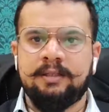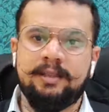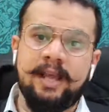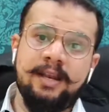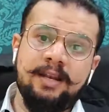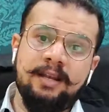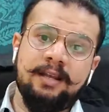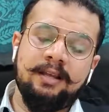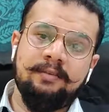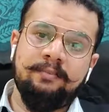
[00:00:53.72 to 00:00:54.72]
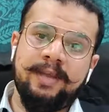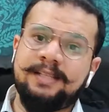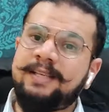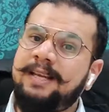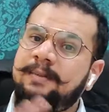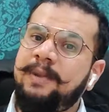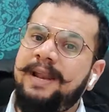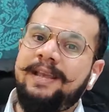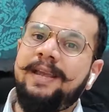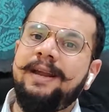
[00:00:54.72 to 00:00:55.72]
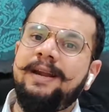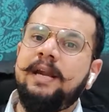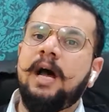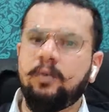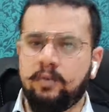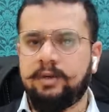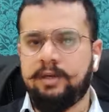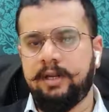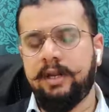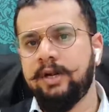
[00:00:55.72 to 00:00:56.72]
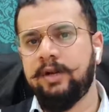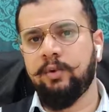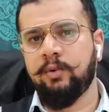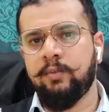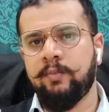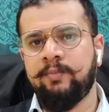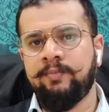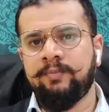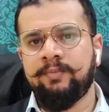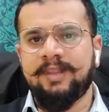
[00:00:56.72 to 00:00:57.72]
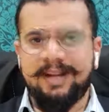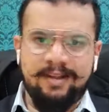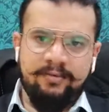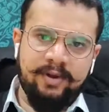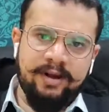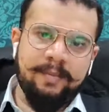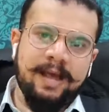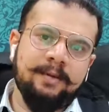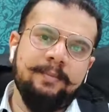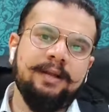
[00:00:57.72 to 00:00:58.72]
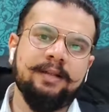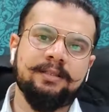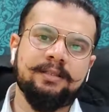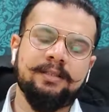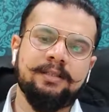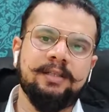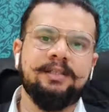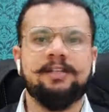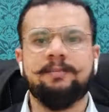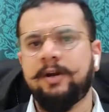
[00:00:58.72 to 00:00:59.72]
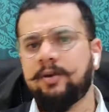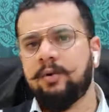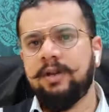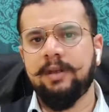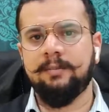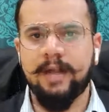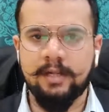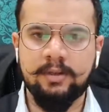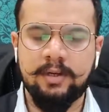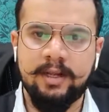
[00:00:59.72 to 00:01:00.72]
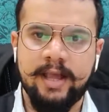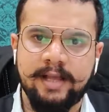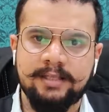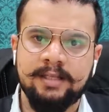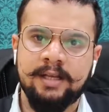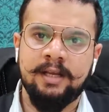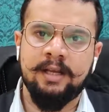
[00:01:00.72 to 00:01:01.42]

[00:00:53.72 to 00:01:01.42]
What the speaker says: then basically breaking it down into the different parameters such as petroleum, natural gas,